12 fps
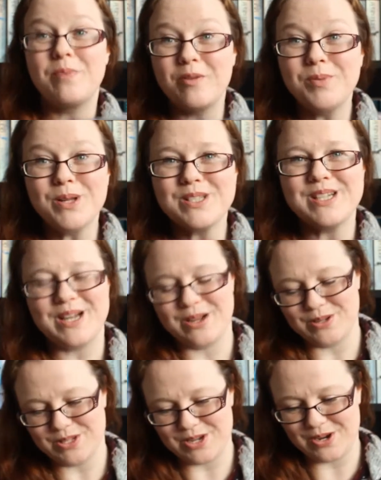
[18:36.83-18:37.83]
but I've blocked it
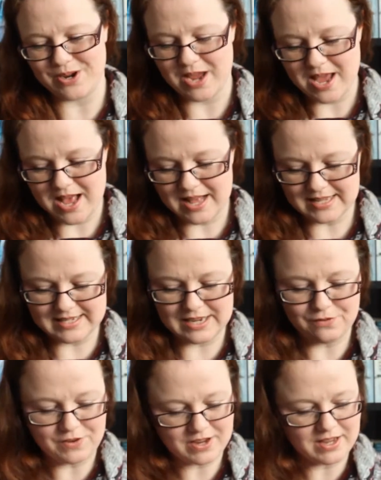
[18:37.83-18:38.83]
now, so I'll see
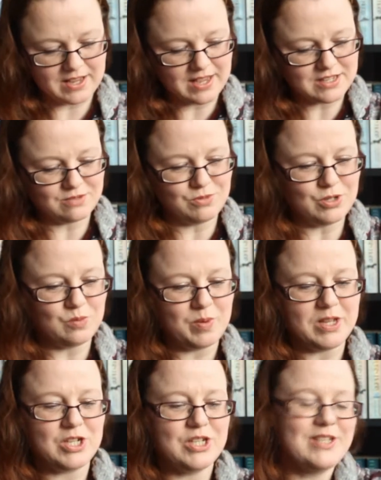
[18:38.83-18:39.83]
if I can get some good
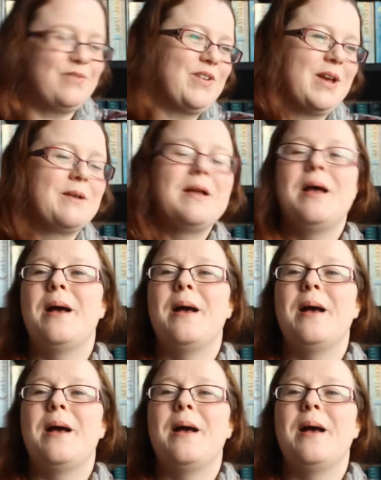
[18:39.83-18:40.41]
pictures of it